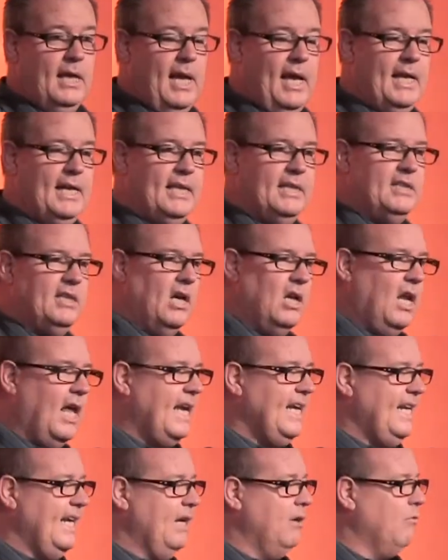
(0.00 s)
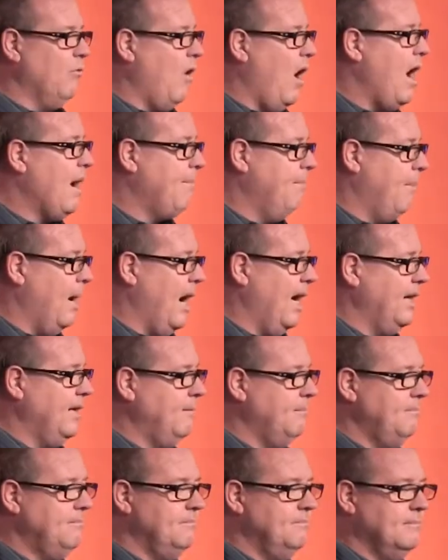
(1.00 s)
And until I had hit rock
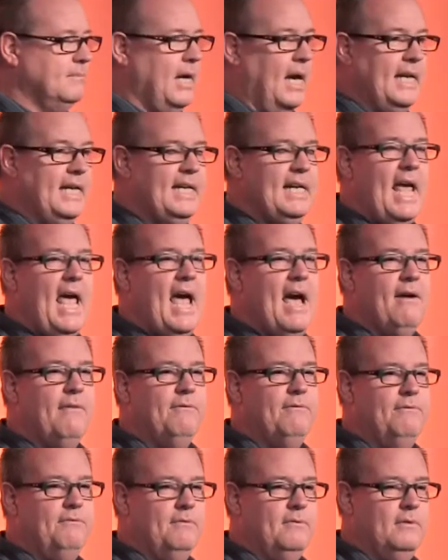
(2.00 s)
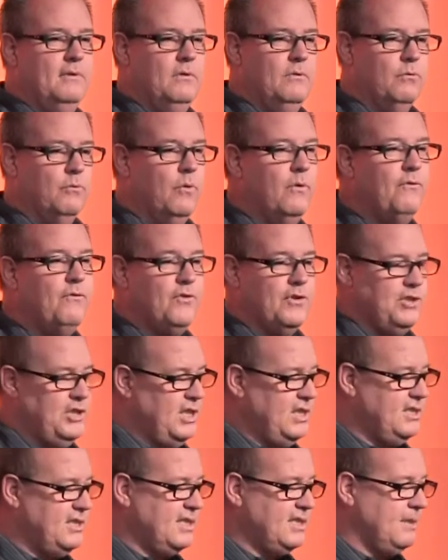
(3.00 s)
bottom, I didn't have room for
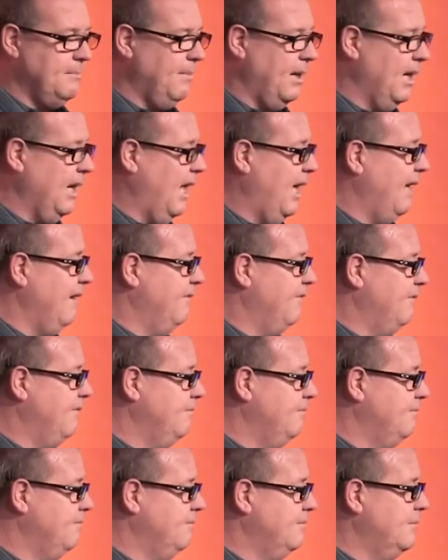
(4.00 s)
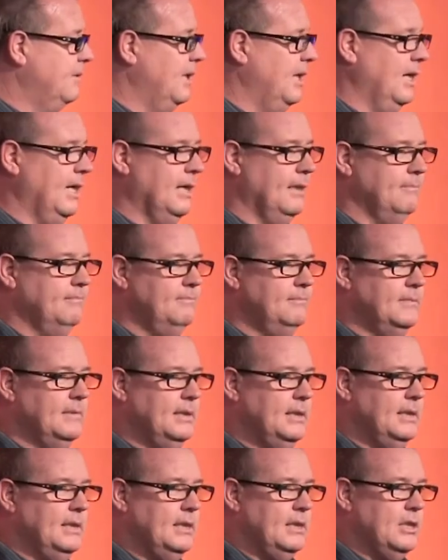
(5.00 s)
Jesus in my life.
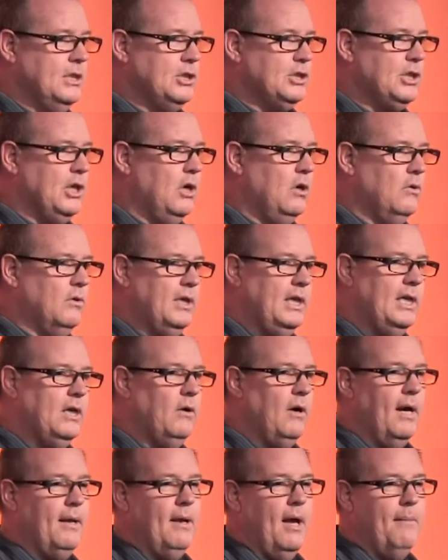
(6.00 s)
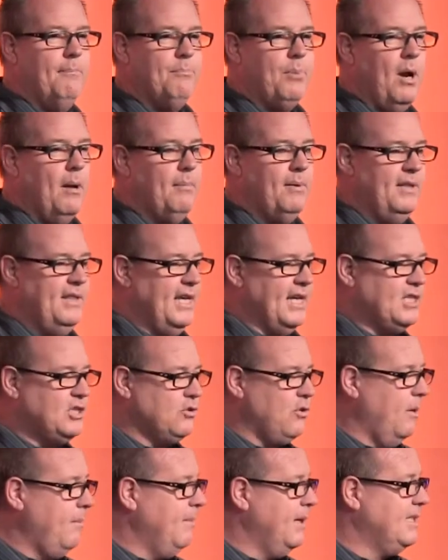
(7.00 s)
I'm probably the
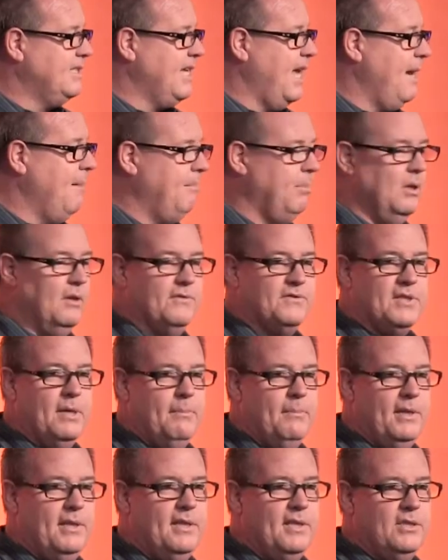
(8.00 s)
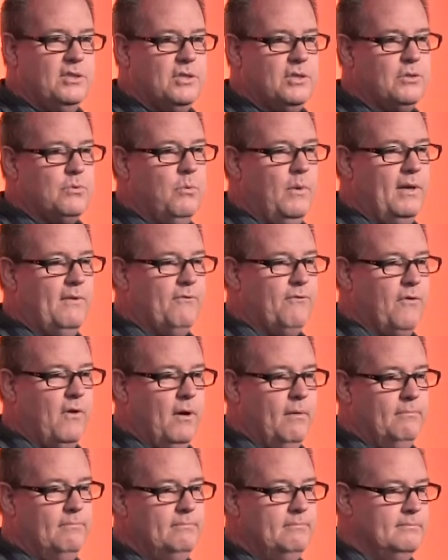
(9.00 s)
extreme example of somebody that just went
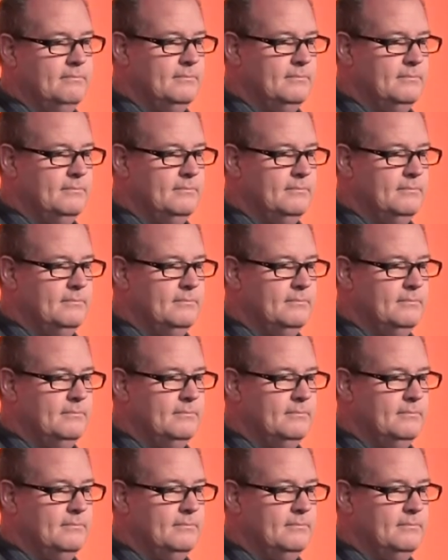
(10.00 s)
from,